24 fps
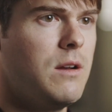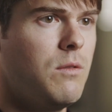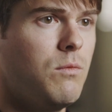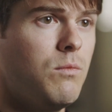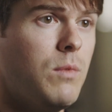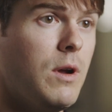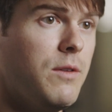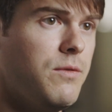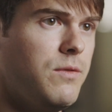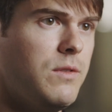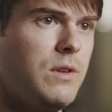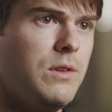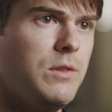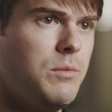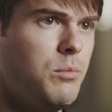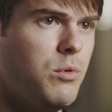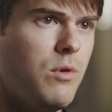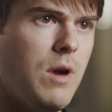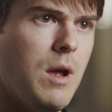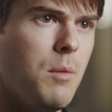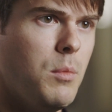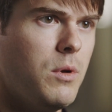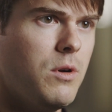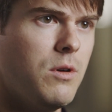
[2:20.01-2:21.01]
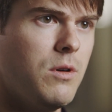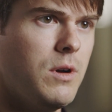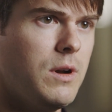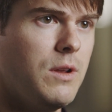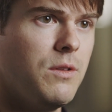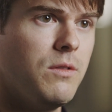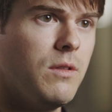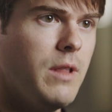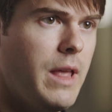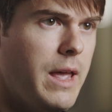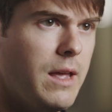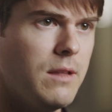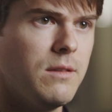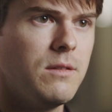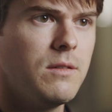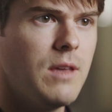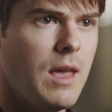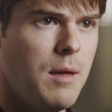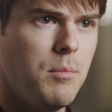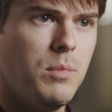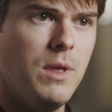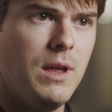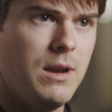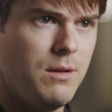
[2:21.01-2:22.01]
a roughness parameter in his
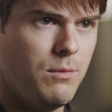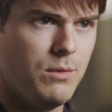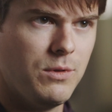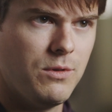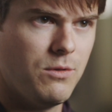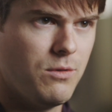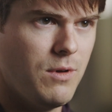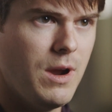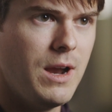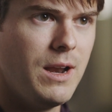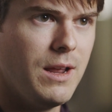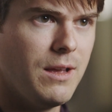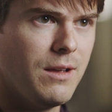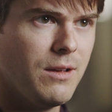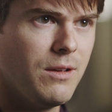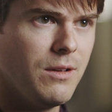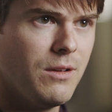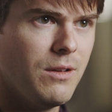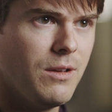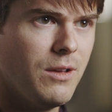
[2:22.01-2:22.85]
landscape that he was creating.